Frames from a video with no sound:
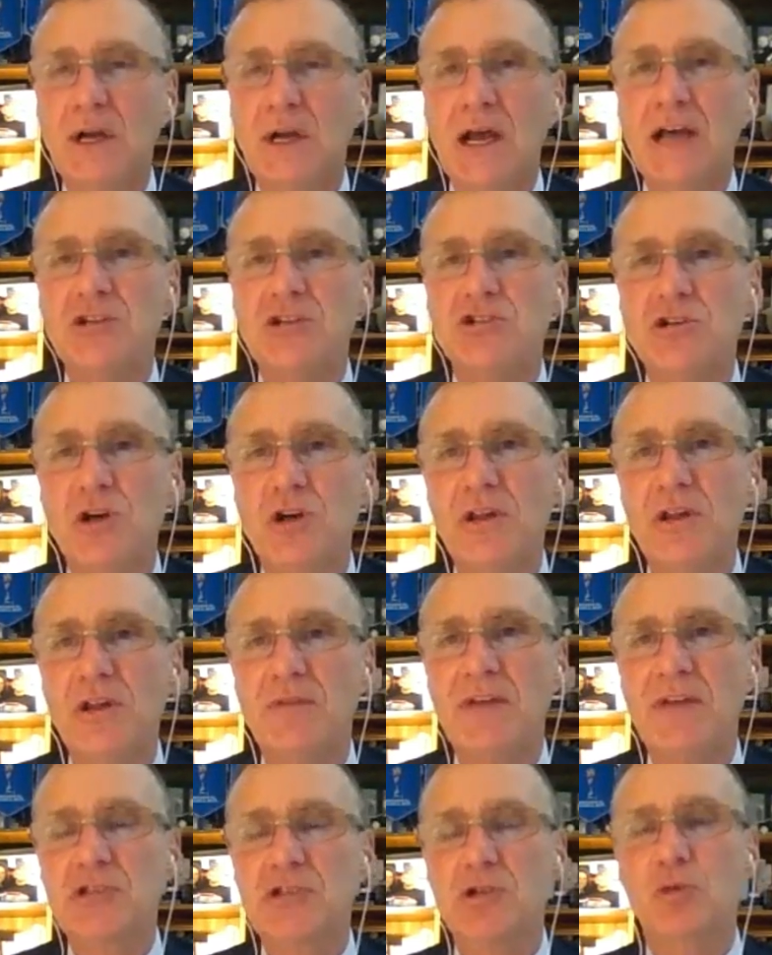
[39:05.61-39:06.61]
As you know, they've
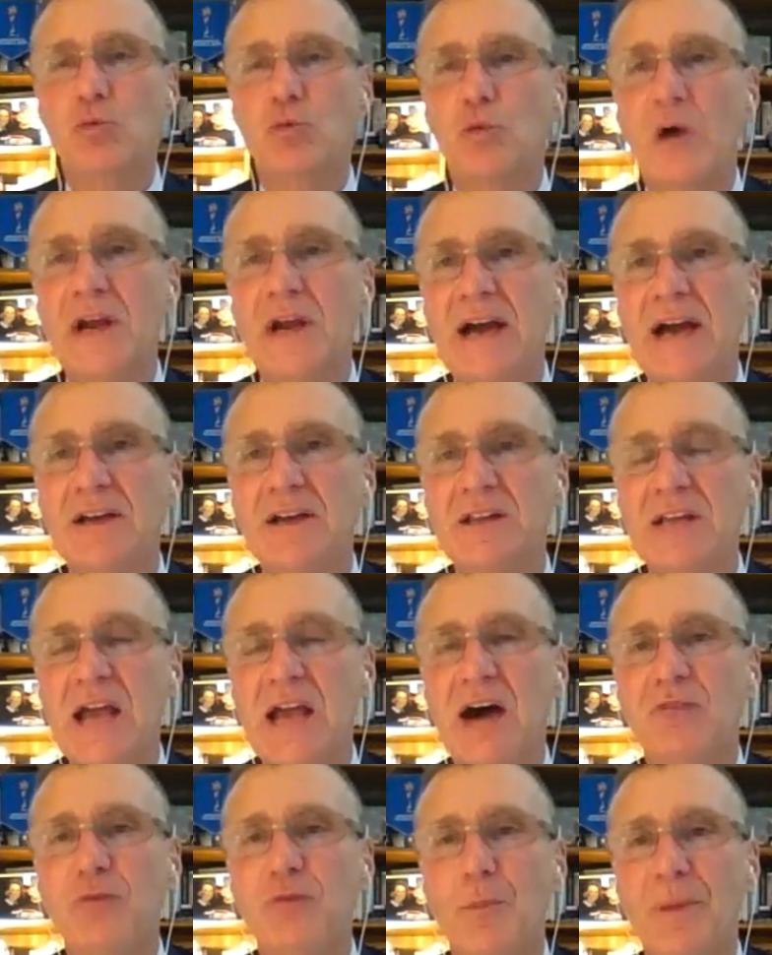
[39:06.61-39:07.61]
actually run out of the
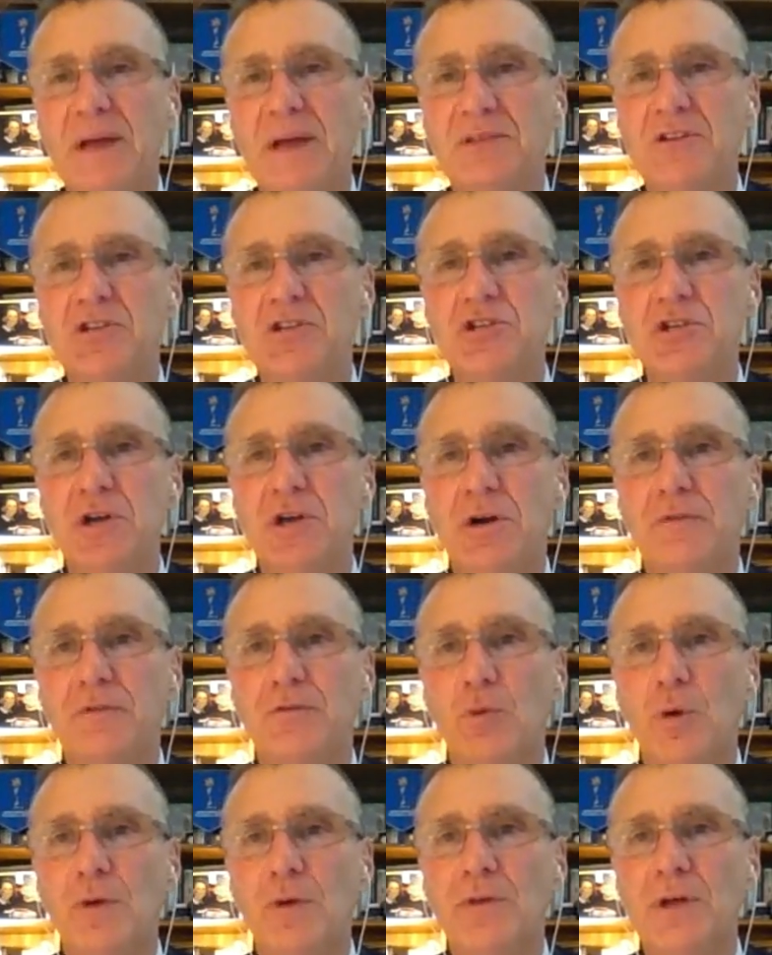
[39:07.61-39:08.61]
alphabet this year
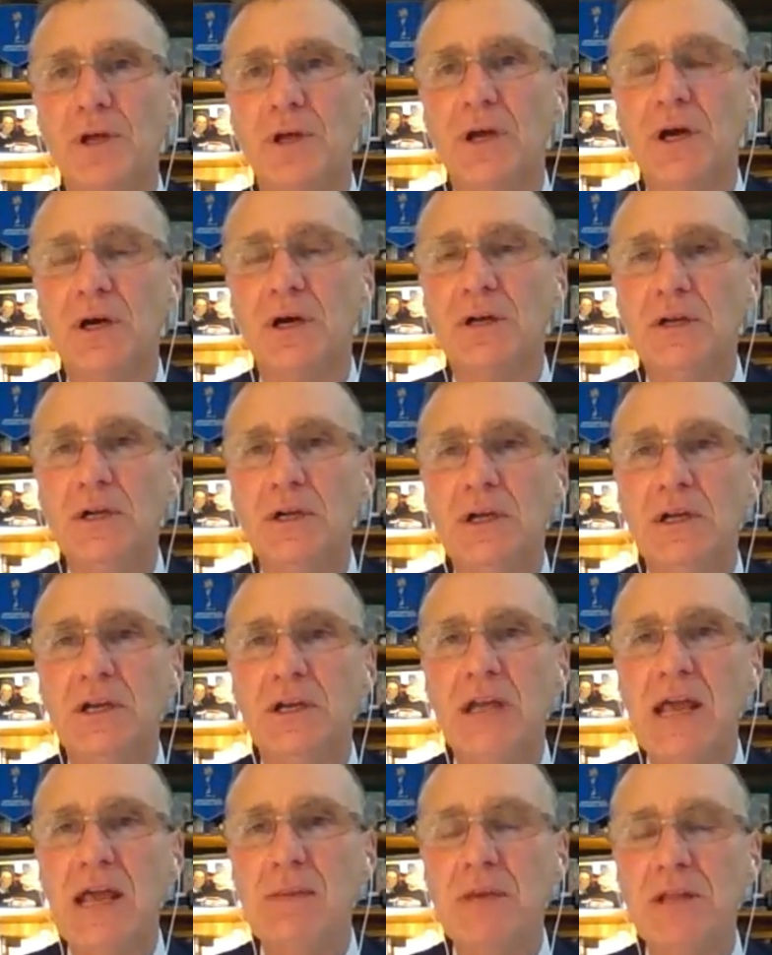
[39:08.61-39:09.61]
for the
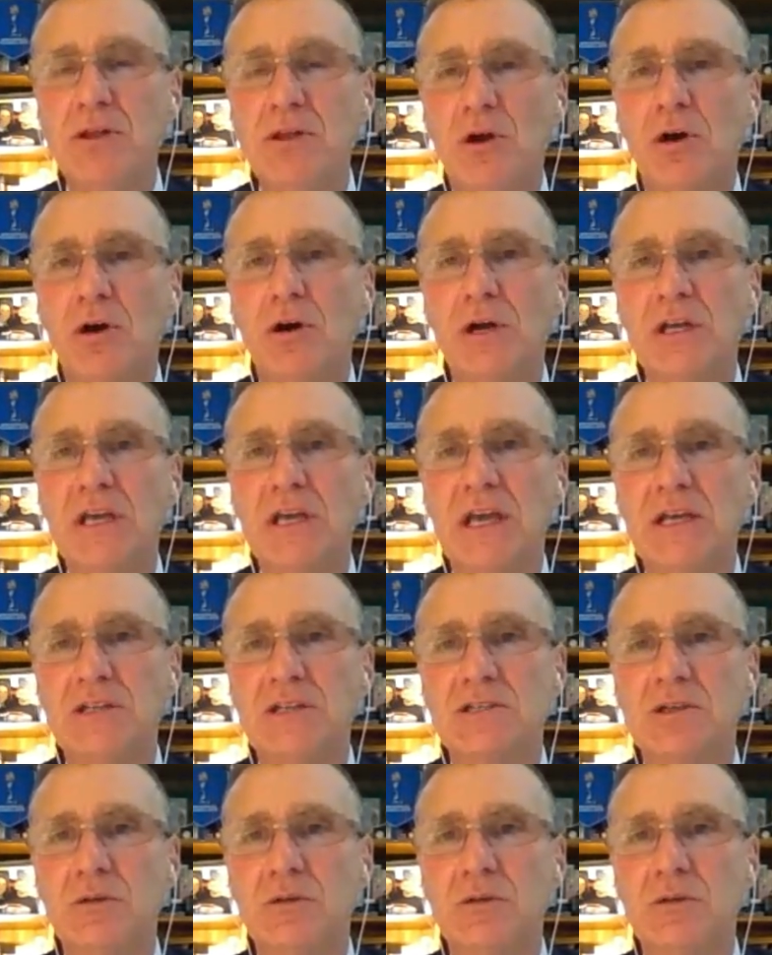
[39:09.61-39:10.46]
naming the hurricanes.